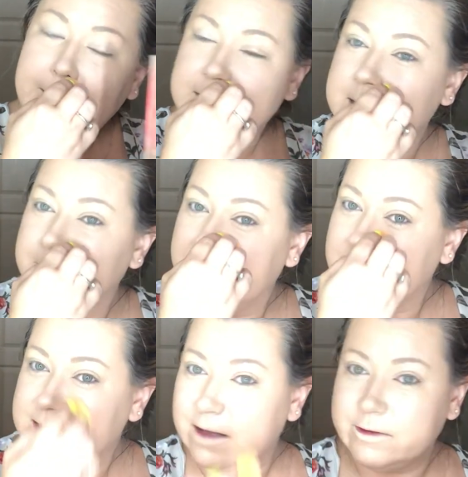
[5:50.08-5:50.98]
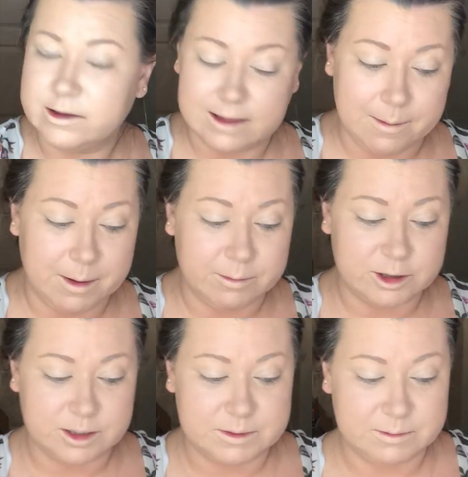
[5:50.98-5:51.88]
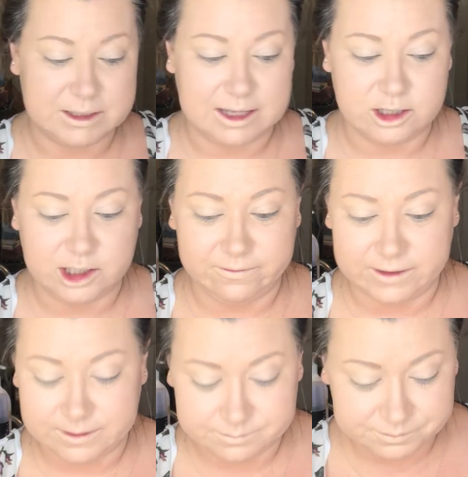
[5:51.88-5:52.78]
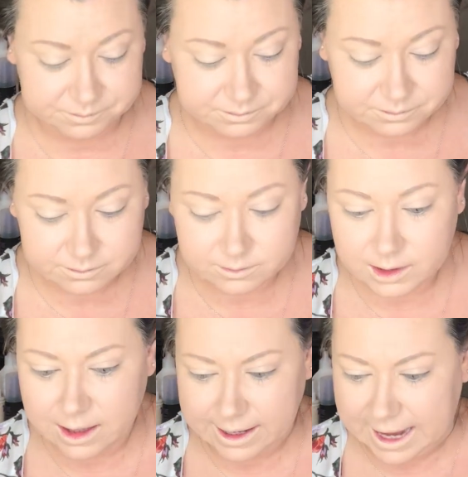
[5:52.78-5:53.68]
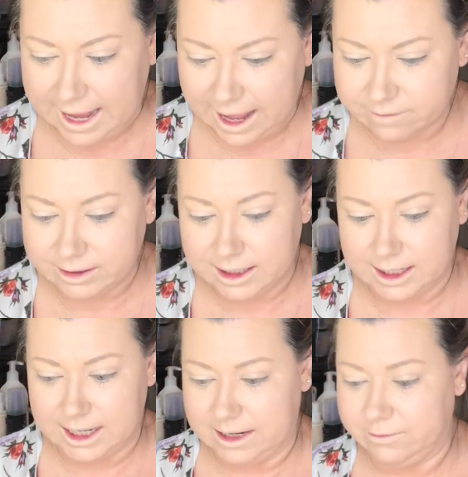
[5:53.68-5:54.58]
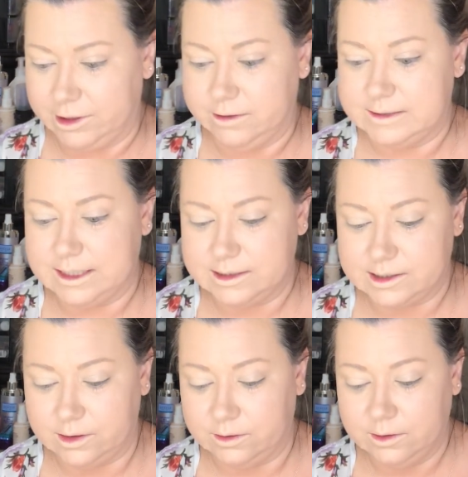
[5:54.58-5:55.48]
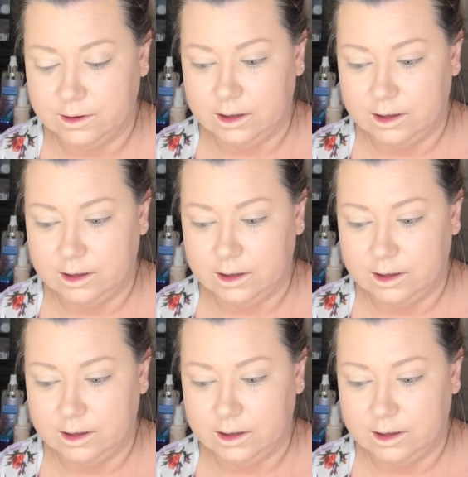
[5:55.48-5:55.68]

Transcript: Does anybody else have that membership to Massage Envy? Like, I have it and I never use it, so